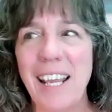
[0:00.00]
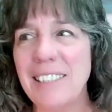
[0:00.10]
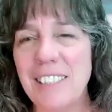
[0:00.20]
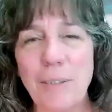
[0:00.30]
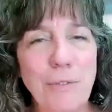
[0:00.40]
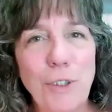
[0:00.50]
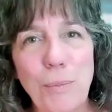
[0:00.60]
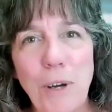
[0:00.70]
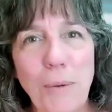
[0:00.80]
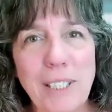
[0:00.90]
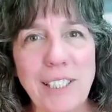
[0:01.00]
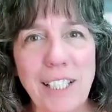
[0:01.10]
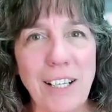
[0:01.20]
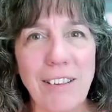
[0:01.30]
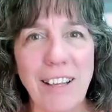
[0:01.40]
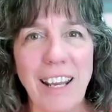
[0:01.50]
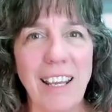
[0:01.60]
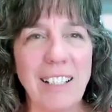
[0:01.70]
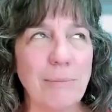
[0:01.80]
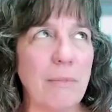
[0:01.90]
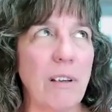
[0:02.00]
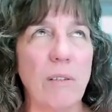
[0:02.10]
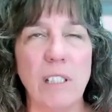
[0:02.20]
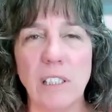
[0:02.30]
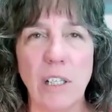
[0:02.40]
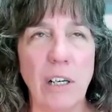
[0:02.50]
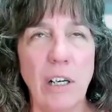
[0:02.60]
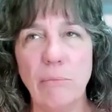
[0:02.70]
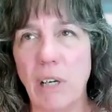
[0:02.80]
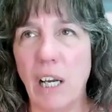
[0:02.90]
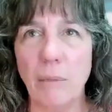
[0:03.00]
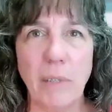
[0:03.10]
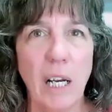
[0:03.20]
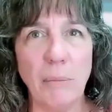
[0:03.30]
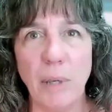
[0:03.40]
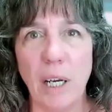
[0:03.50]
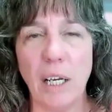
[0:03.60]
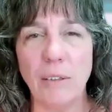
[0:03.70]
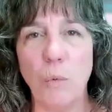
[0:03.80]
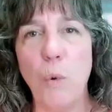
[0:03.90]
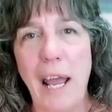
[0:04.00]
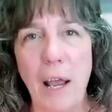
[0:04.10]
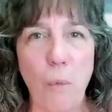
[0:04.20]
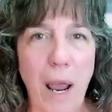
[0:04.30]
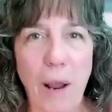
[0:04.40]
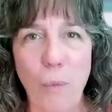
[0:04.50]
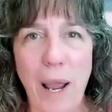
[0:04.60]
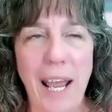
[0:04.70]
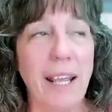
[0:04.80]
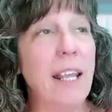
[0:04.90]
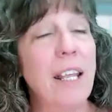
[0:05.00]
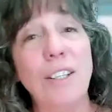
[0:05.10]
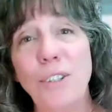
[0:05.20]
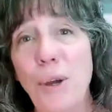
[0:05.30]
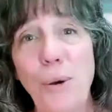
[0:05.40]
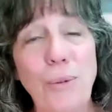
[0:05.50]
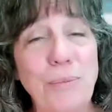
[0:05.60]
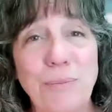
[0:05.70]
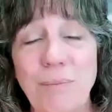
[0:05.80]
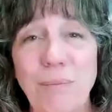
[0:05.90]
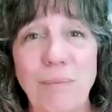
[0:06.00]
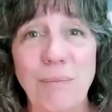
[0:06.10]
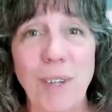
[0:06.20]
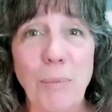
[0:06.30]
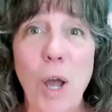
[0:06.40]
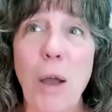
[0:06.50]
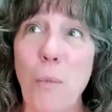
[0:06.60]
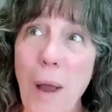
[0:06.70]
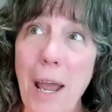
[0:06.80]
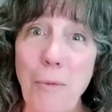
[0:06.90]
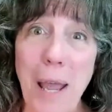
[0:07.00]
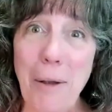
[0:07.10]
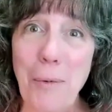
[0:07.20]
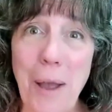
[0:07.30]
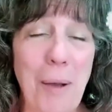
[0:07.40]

And some of you are probably sitting there thinking, oh, listen to her. Wah, wah, wah. No, I'm not wah, wah, wah.